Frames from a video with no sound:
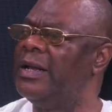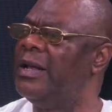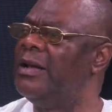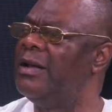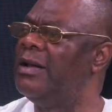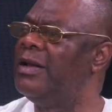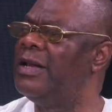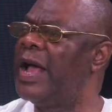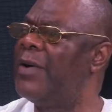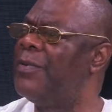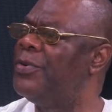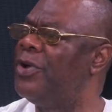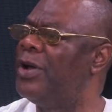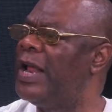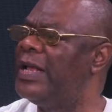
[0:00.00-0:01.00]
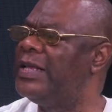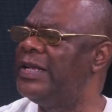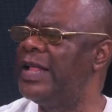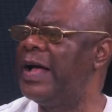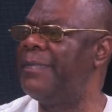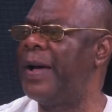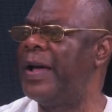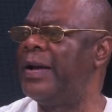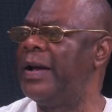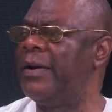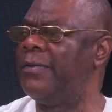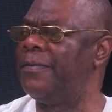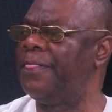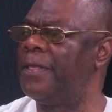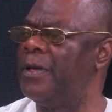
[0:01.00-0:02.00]
There will be no Nigeria by
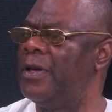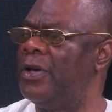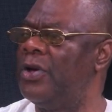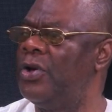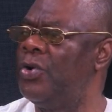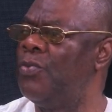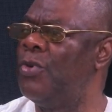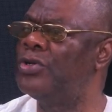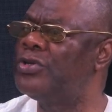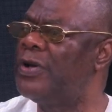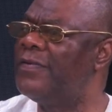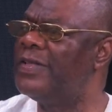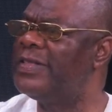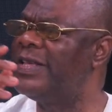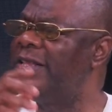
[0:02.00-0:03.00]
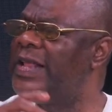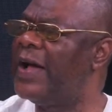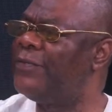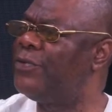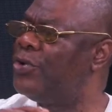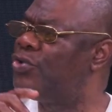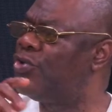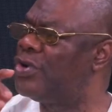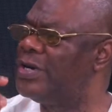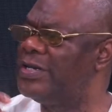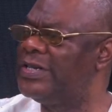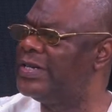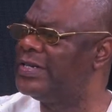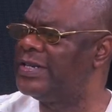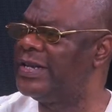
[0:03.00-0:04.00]
now. Most of the things they have done to
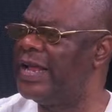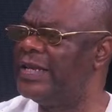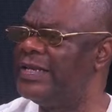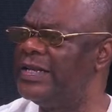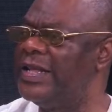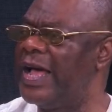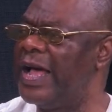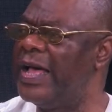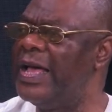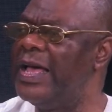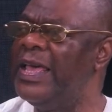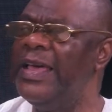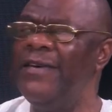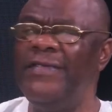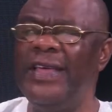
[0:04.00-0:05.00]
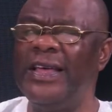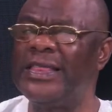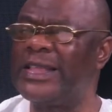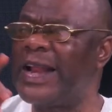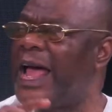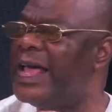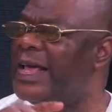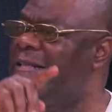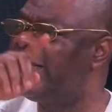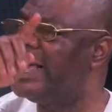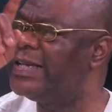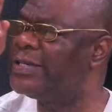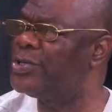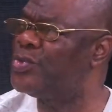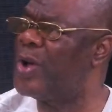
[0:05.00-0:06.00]
Christians in Nigeria, if they try it
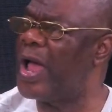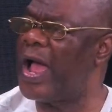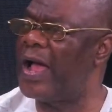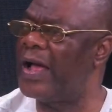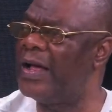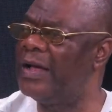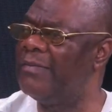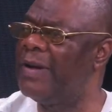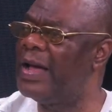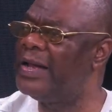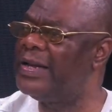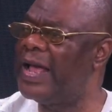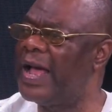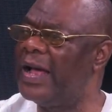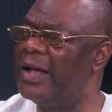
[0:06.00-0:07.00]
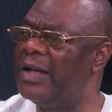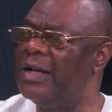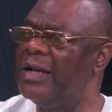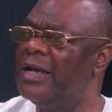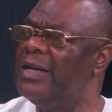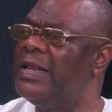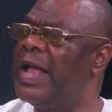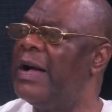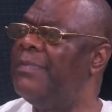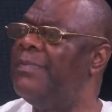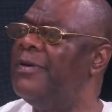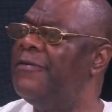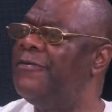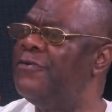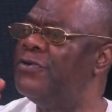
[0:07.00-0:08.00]
elsewhere, my dear, there will
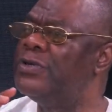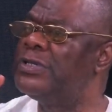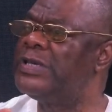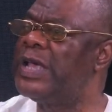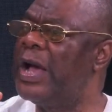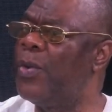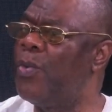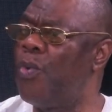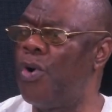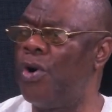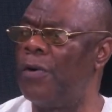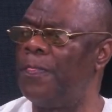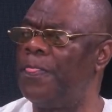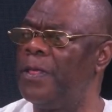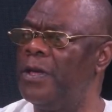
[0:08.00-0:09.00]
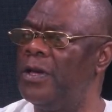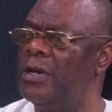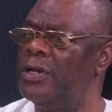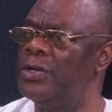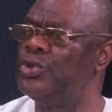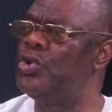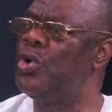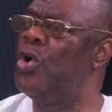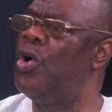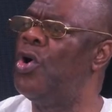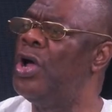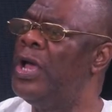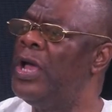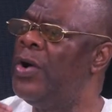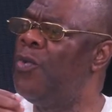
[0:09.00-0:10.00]
be full-scale war.
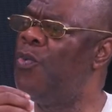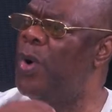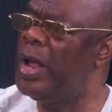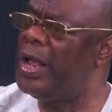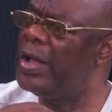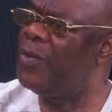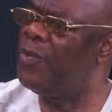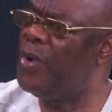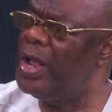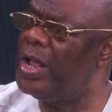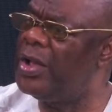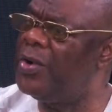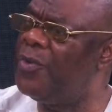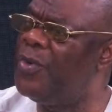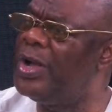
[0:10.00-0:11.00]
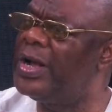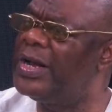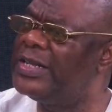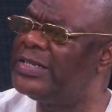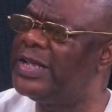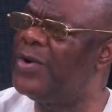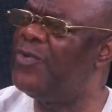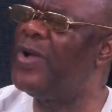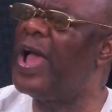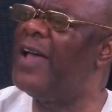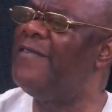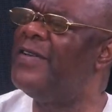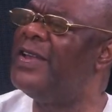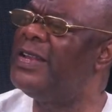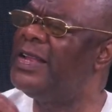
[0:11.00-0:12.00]
So we Christians, we are
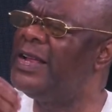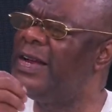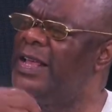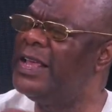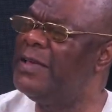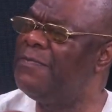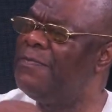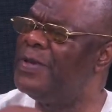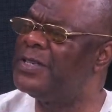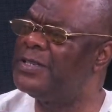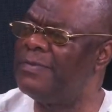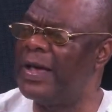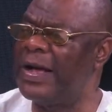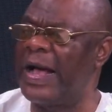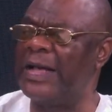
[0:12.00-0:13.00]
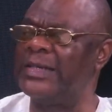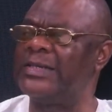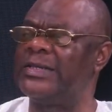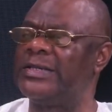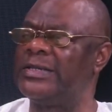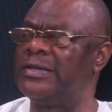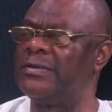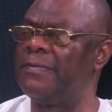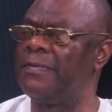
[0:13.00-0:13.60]
even the real peacemakers.